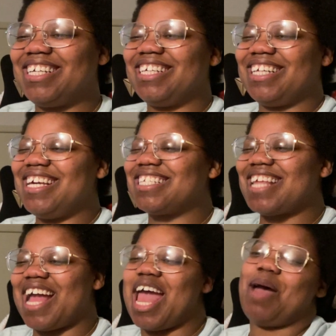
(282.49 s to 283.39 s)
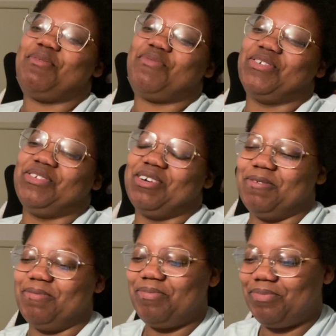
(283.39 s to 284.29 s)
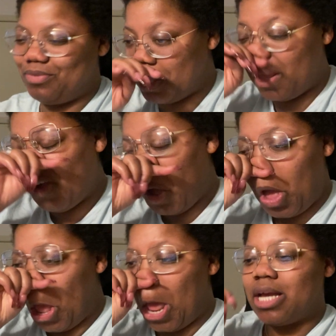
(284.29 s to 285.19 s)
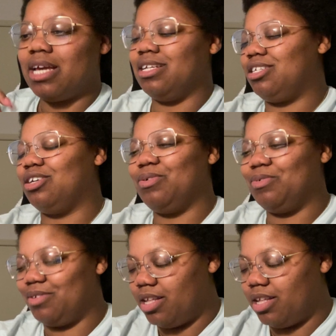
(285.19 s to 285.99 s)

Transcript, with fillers: He's like happy for them until